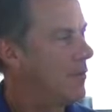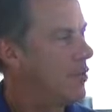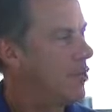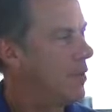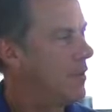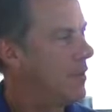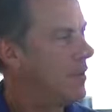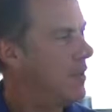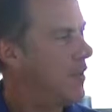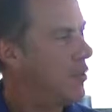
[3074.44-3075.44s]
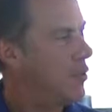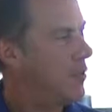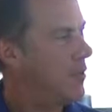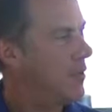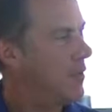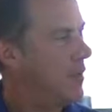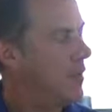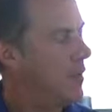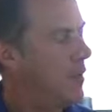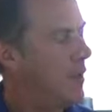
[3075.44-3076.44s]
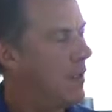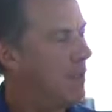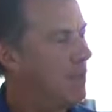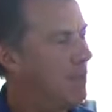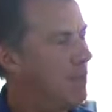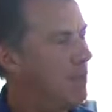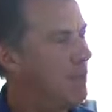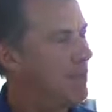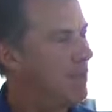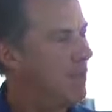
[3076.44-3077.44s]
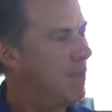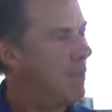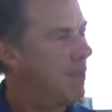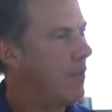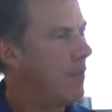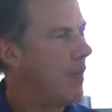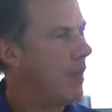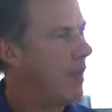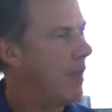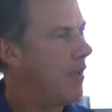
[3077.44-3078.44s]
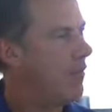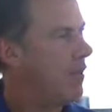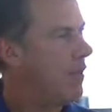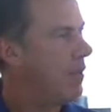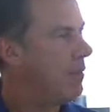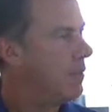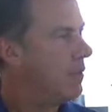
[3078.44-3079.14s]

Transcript: so let's continue. Mm-hmm. Um, having